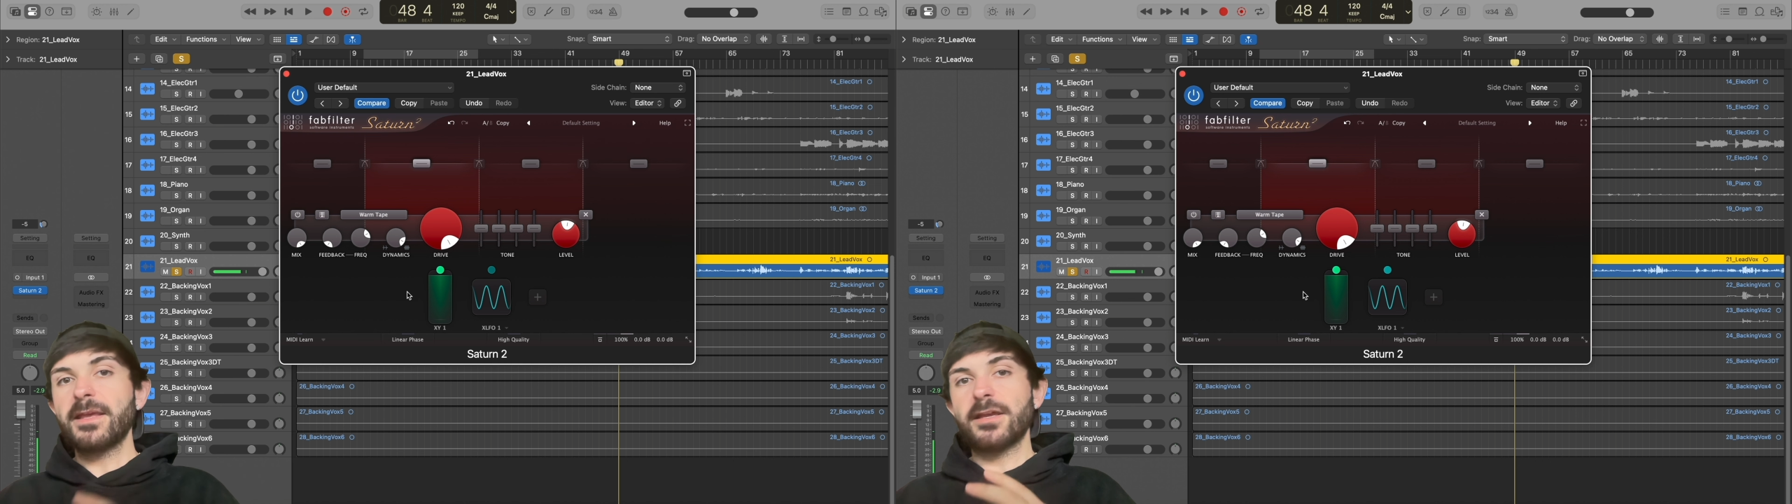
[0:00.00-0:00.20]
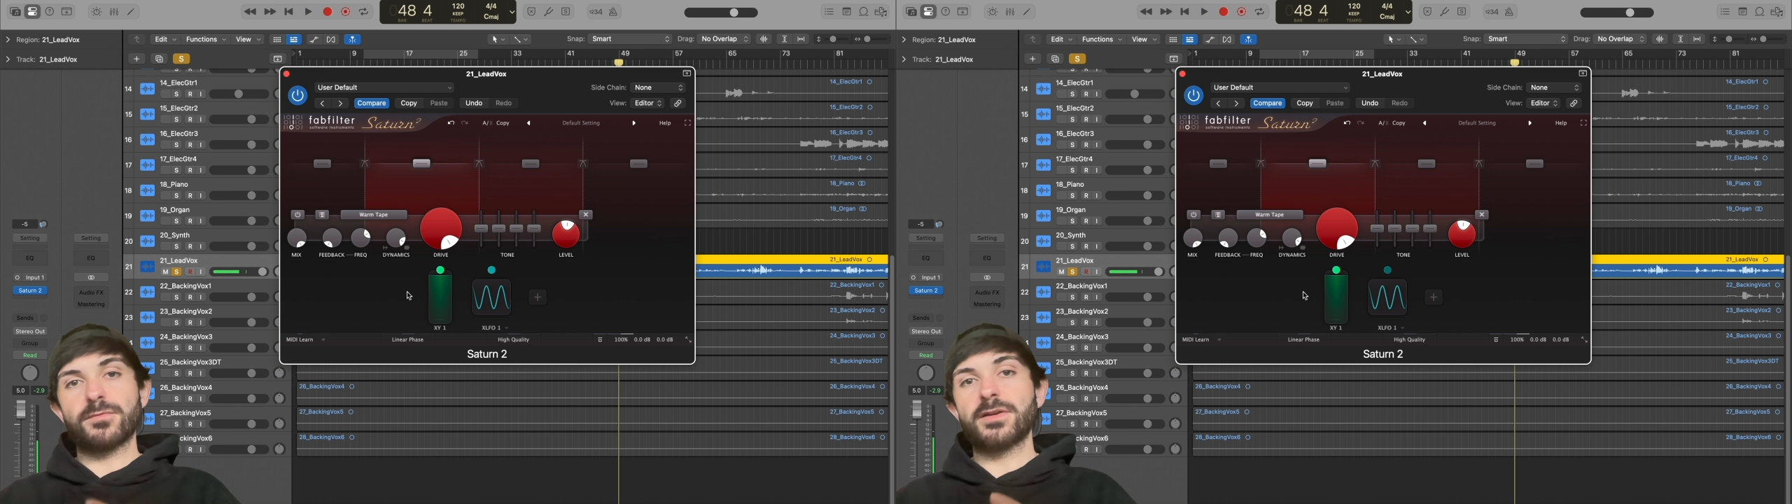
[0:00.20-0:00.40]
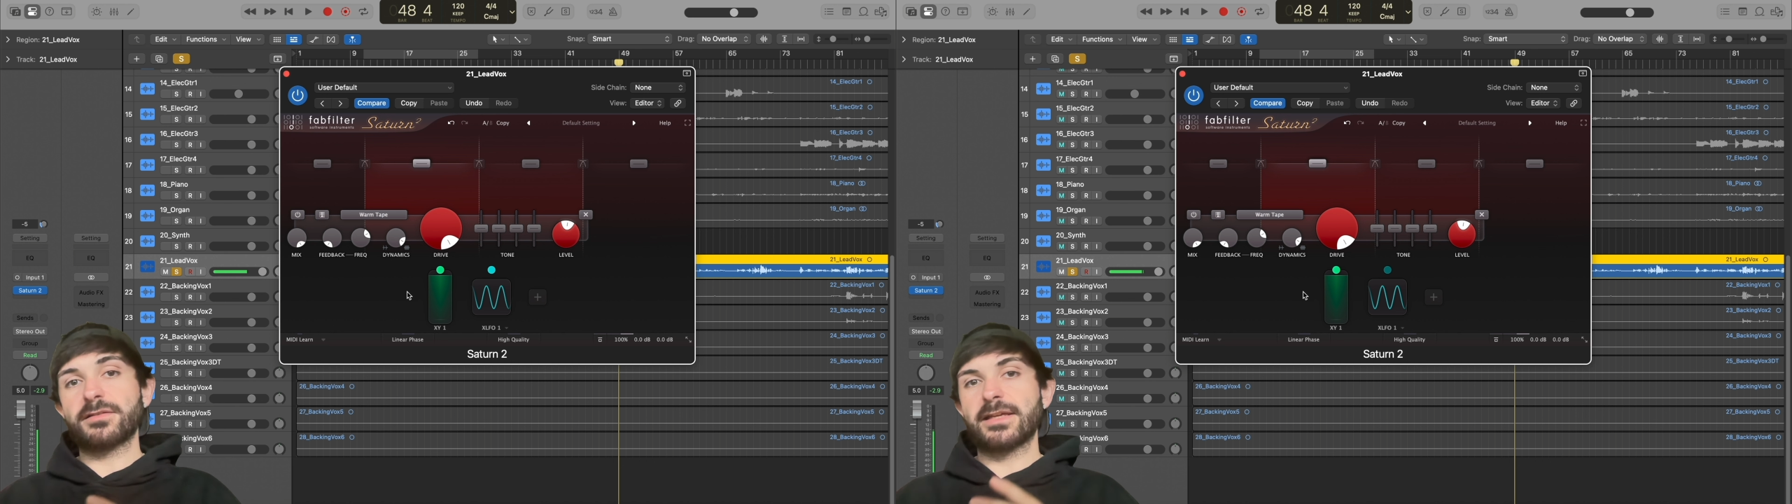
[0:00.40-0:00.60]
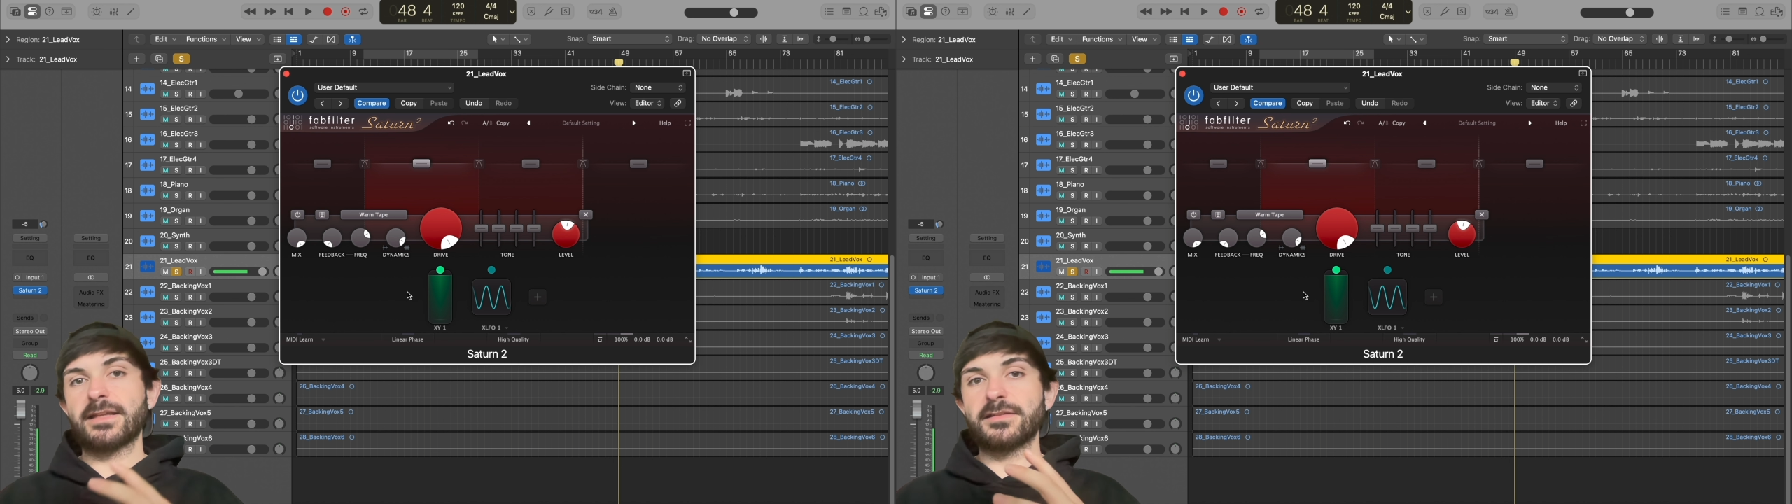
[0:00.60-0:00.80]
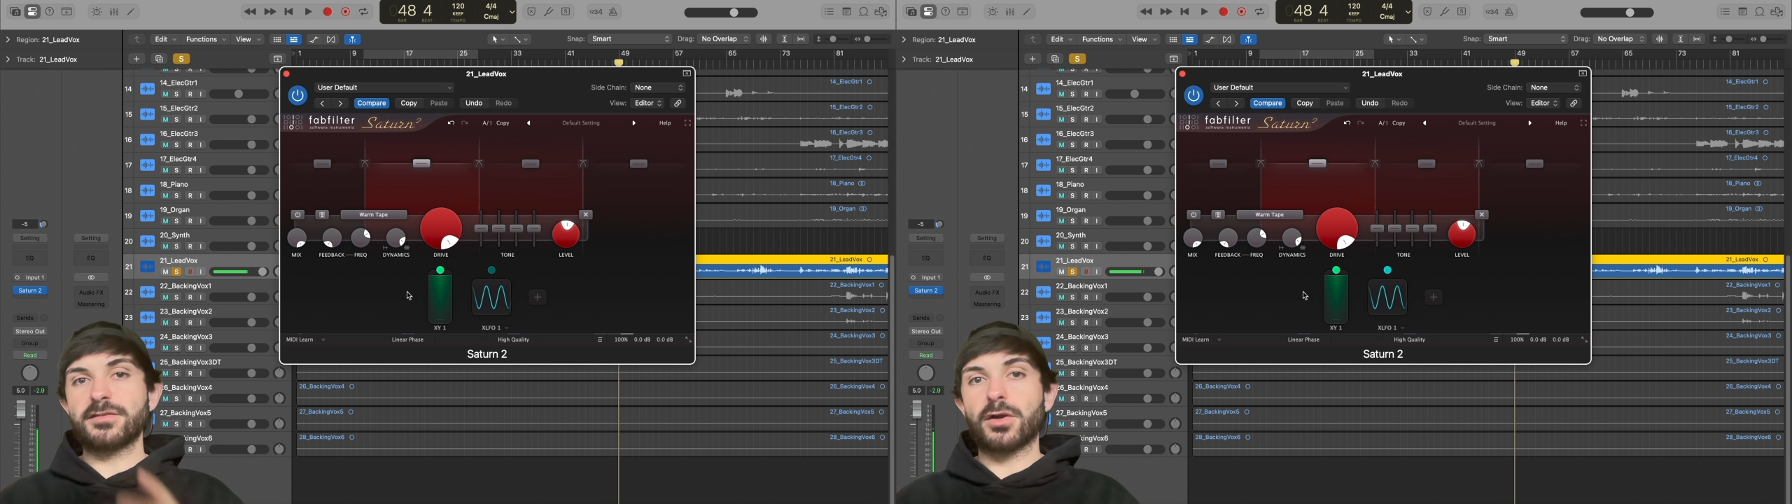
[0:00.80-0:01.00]
and really get
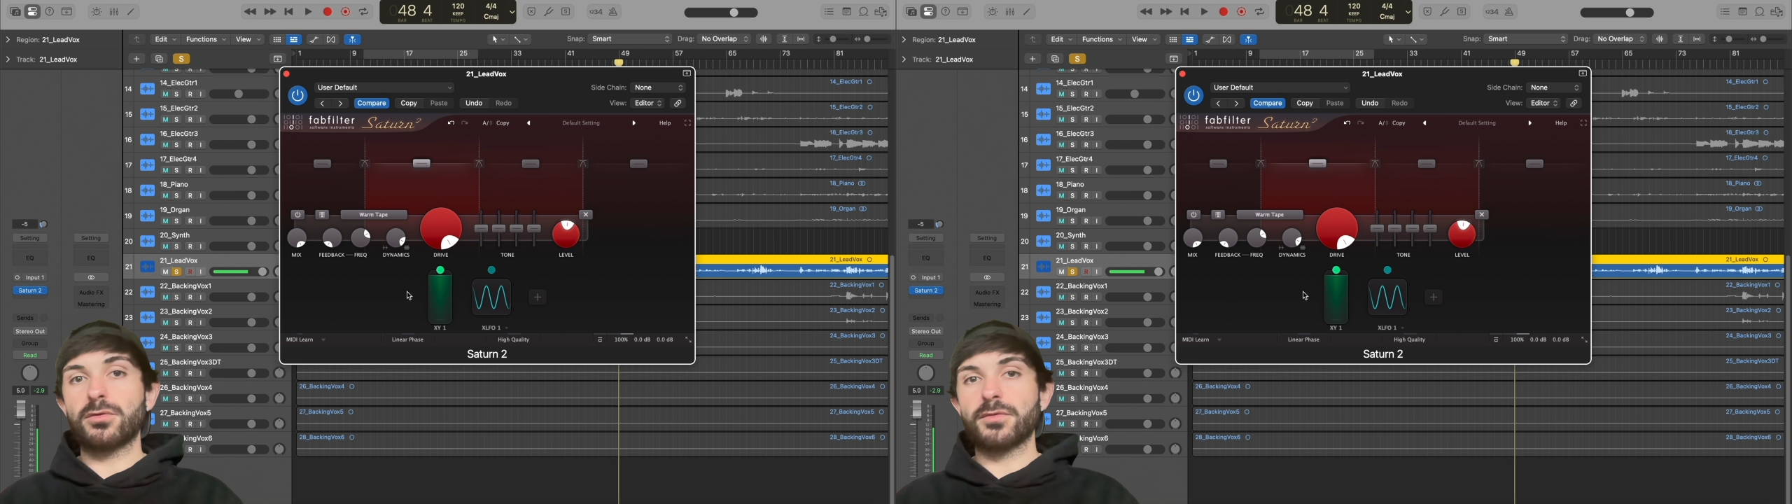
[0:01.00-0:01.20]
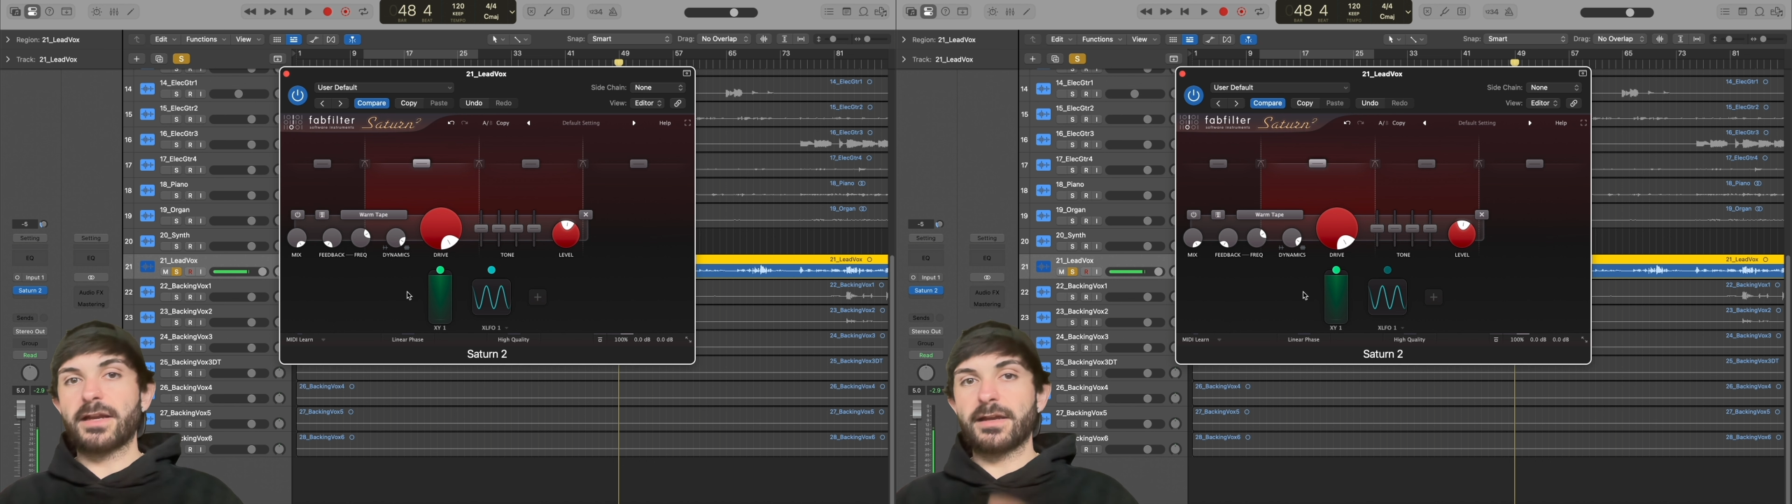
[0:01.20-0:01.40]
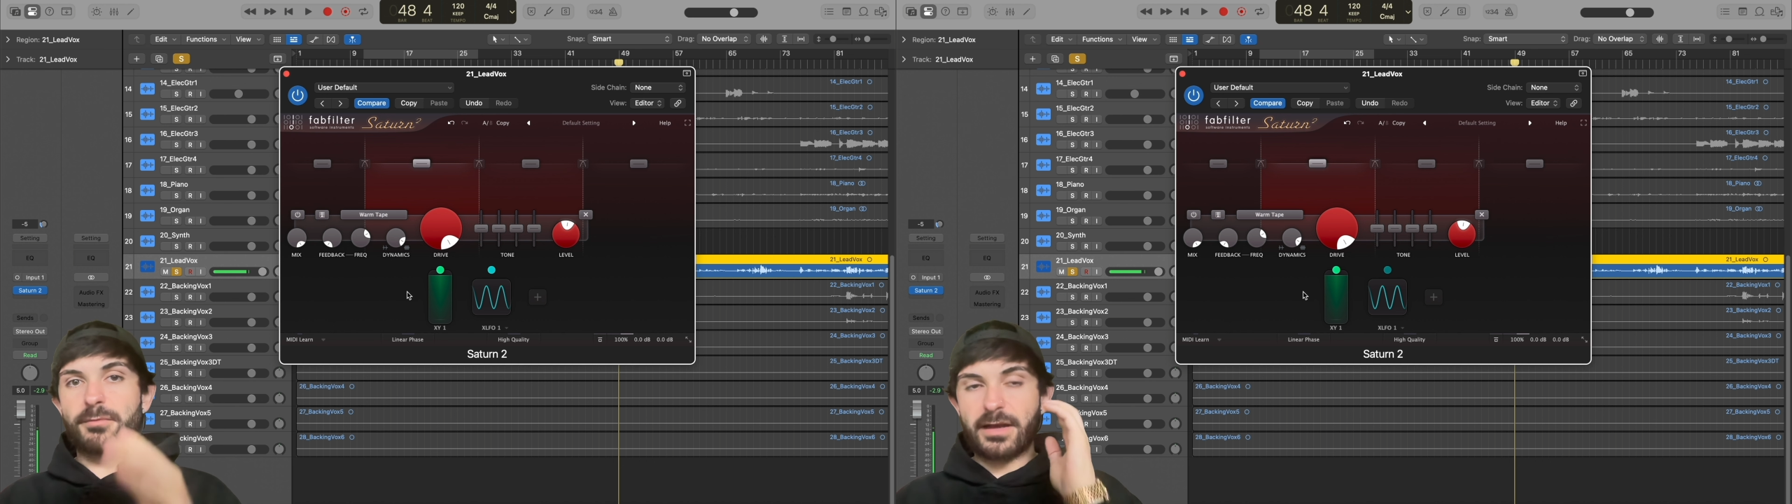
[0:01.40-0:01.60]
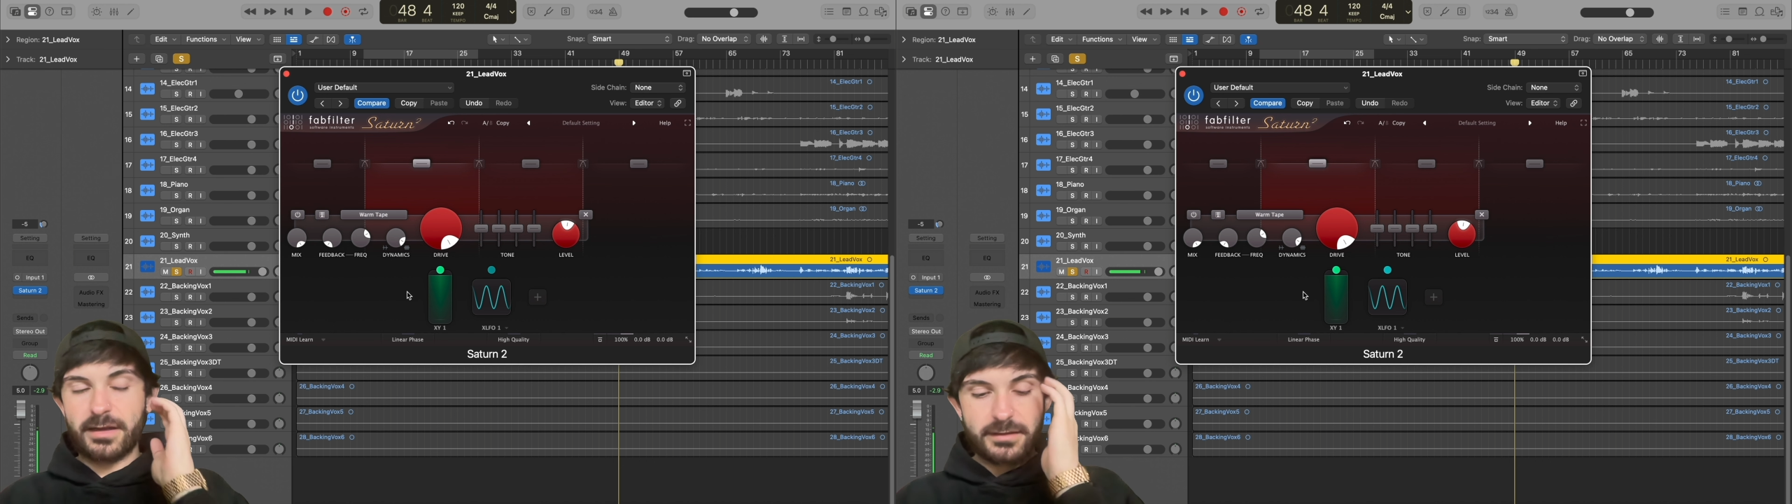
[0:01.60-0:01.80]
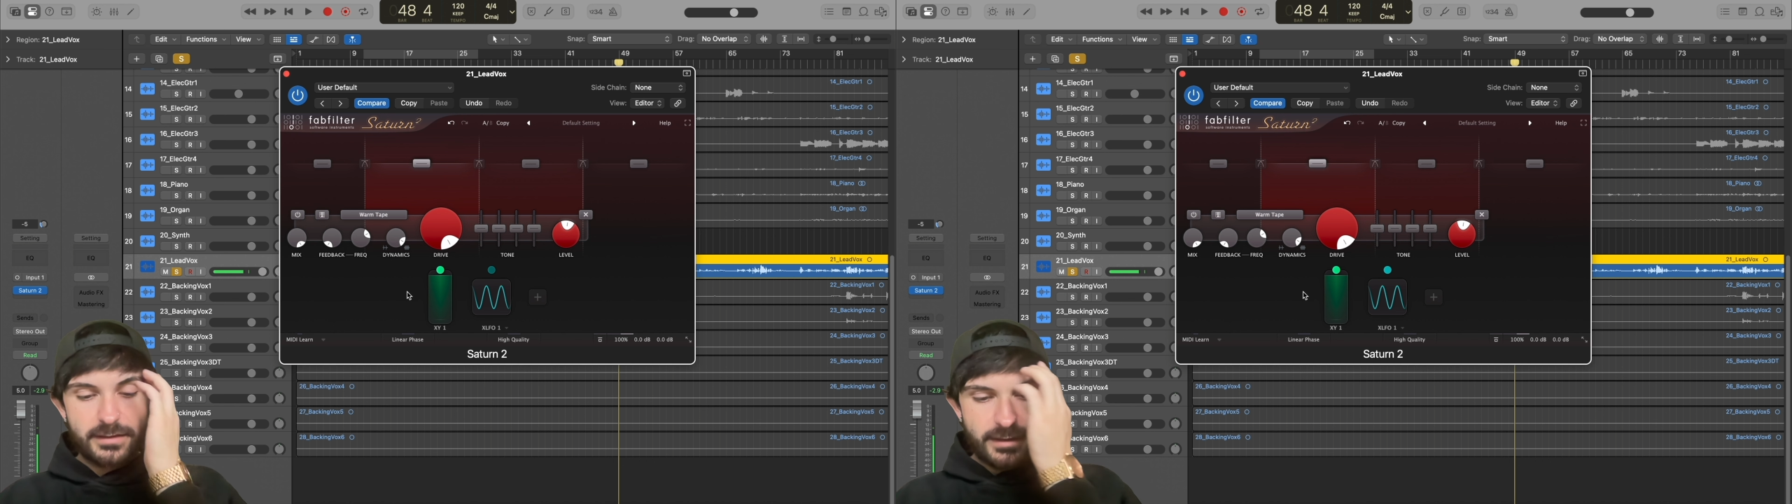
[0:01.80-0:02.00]
the tone that I want